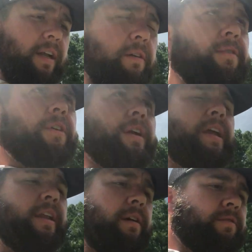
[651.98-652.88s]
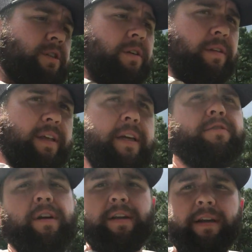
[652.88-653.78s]
So I don't know if they're eating on certain
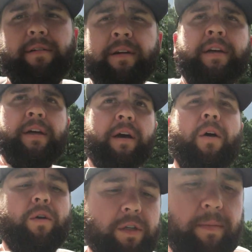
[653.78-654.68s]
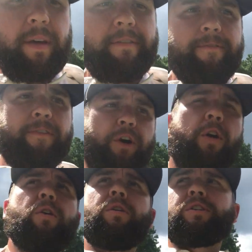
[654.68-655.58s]
things right now, or some of that
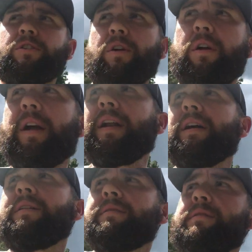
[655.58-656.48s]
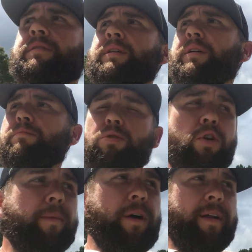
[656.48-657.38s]
fall is starting to kind of
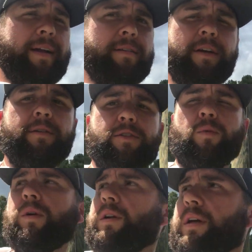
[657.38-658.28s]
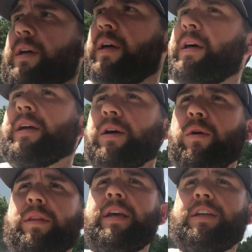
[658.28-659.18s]
bloom early. I don't know. So we're gonna
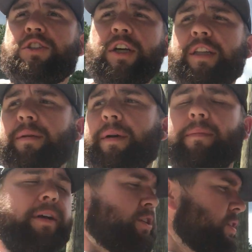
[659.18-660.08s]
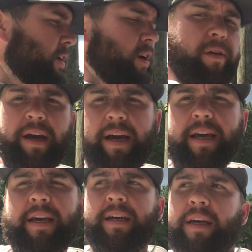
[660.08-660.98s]
go in these, check them out, make sure they're
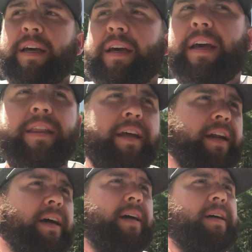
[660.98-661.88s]
okay, and then